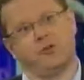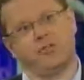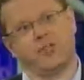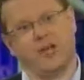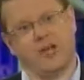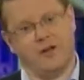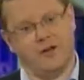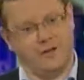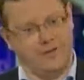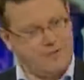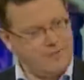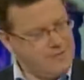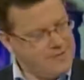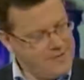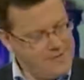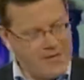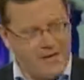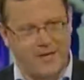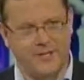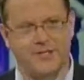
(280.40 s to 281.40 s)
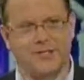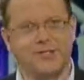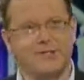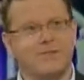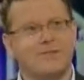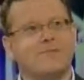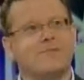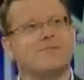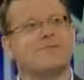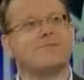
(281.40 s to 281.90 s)
Tens of billions yes.
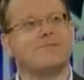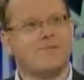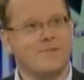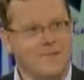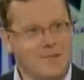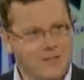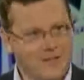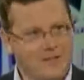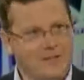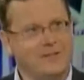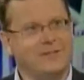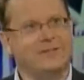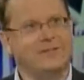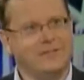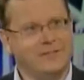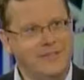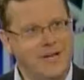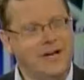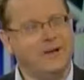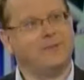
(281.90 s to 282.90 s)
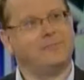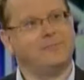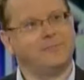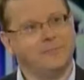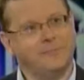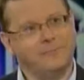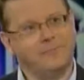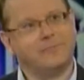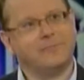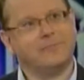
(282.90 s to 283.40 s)
of wasted dollars. And how yeah. much of it's
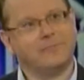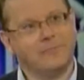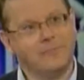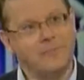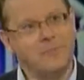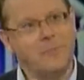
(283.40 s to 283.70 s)
wasted?